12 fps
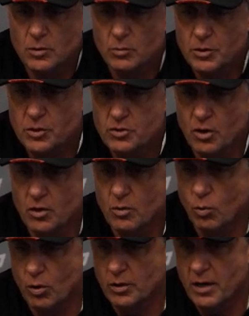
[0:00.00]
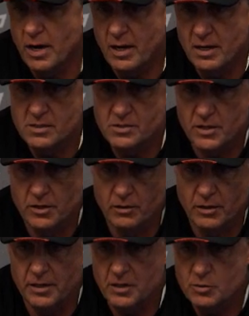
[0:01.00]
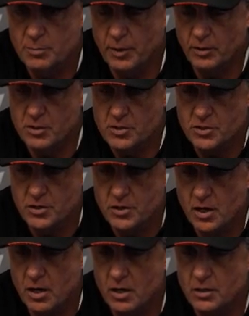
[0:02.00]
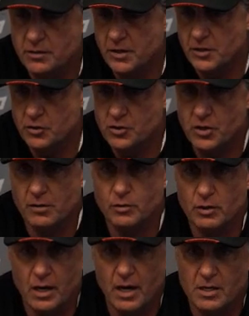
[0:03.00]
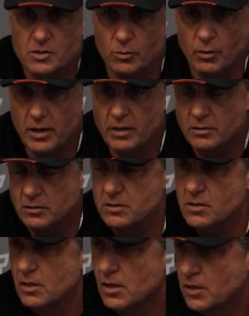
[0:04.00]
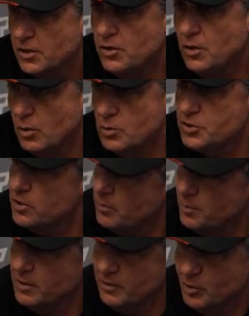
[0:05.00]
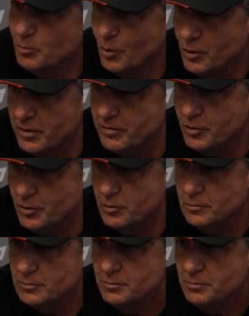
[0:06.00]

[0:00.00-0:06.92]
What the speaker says: you're starting to work guys that are inexperienced and young and then you're shuffling guys around, it's going to be a little more difficult.